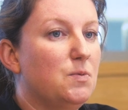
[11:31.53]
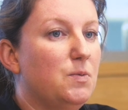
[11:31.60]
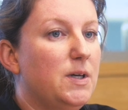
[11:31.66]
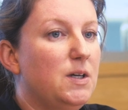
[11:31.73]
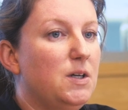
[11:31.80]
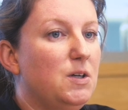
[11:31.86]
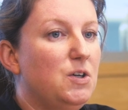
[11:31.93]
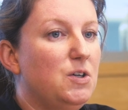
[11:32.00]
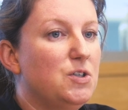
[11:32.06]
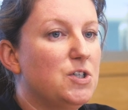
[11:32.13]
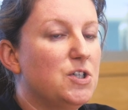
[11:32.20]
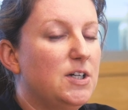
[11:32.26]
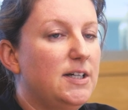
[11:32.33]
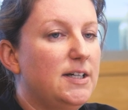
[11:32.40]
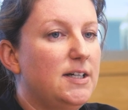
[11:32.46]
we
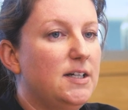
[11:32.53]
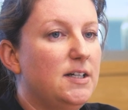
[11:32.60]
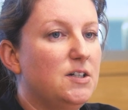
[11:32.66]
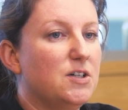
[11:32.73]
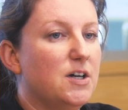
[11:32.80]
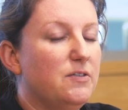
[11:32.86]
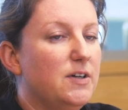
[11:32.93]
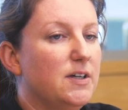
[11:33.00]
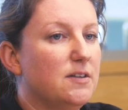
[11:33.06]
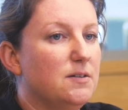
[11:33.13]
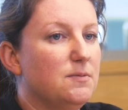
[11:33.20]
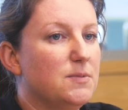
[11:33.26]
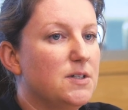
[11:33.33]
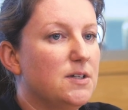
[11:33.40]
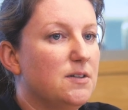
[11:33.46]
usually direct
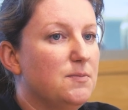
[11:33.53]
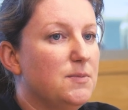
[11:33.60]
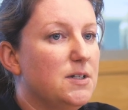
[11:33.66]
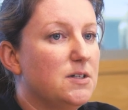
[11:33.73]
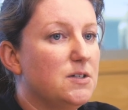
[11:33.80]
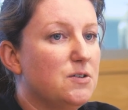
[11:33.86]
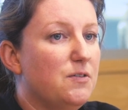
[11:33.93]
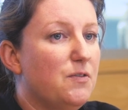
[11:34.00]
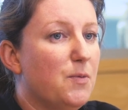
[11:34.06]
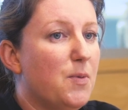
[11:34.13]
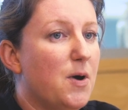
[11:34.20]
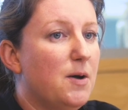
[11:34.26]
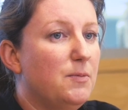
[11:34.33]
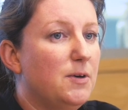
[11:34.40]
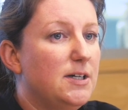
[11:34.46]
them to the Ministry for
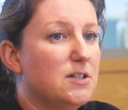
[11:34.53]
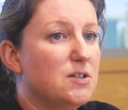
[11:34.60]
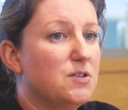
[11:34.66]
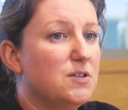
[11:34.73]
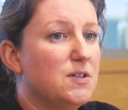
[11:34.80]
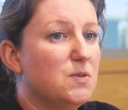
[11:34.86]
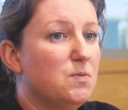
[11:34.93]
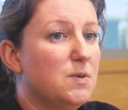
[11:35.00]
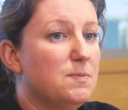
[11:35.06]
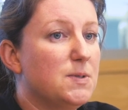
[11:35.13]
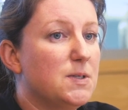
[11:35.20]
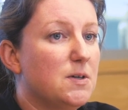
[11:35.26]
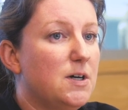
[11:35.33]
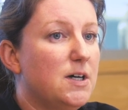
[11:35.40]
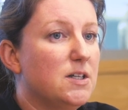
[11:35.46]
Primary Industries
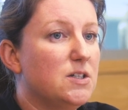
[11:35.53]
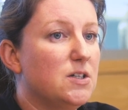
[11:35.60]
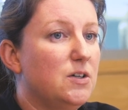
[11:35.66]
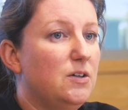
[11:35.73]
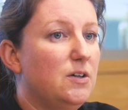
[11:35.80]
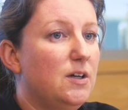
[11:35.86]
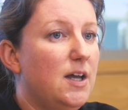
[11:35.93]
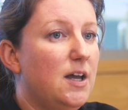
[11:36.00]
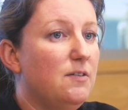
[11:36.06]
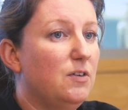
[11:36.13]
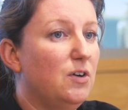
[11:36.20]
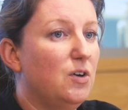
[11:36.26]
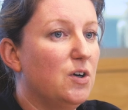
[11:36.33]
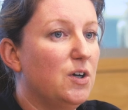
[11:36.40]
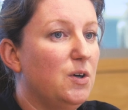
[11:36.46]
website to have
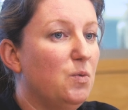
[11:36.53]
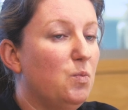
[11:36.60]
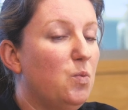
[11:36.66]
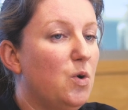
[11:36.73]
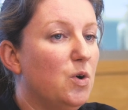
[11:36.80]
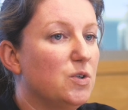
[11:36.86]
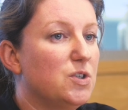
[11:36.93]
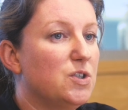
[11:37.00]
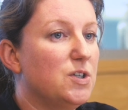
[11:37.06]
a look at what